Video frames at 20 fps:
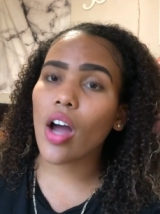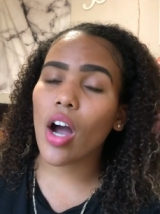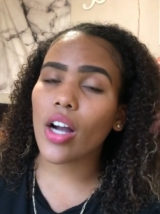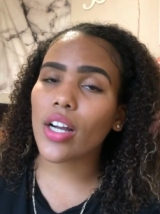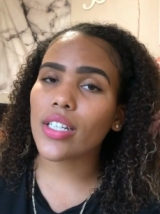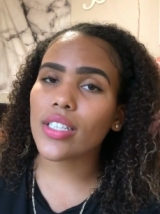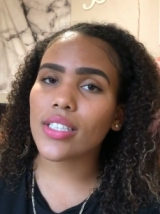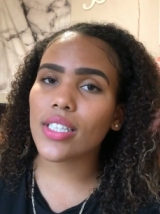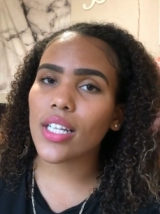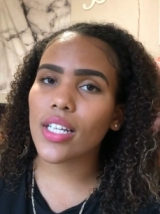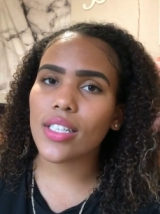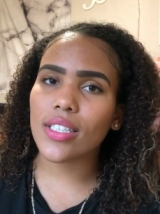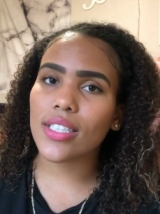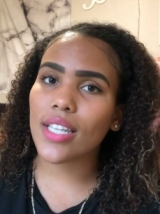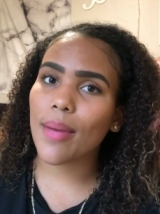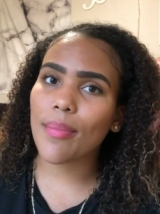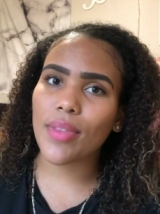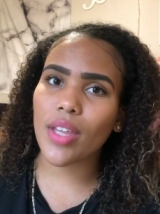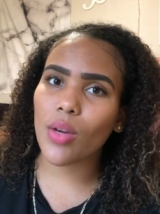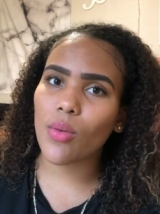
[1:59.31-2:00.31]
Augustine,
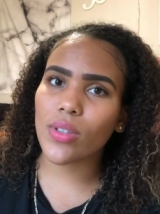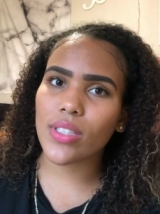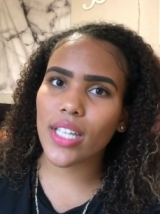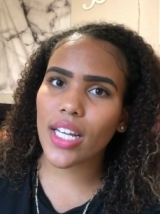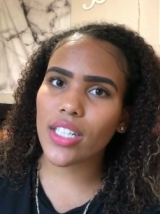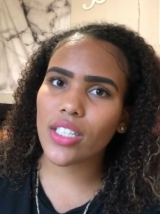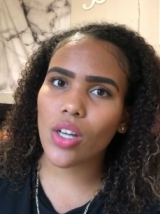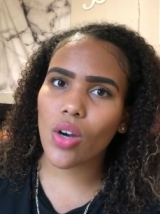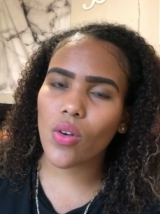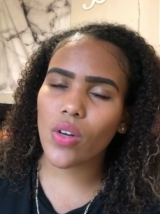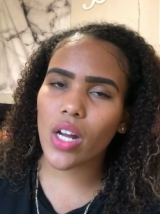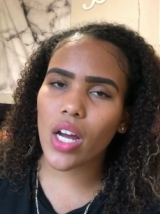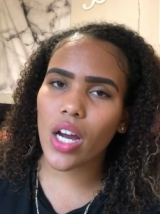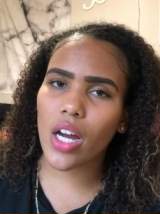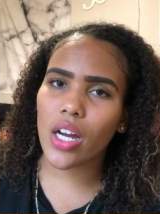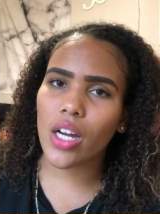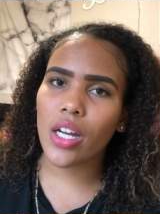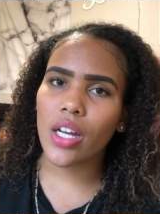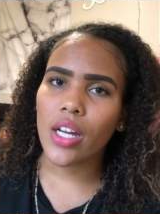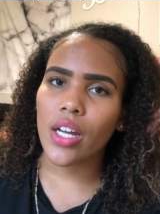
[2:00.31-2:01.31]
same thing with
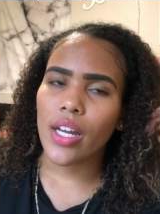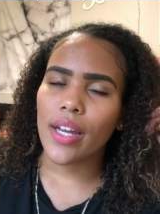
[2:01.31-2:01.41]
Daytona.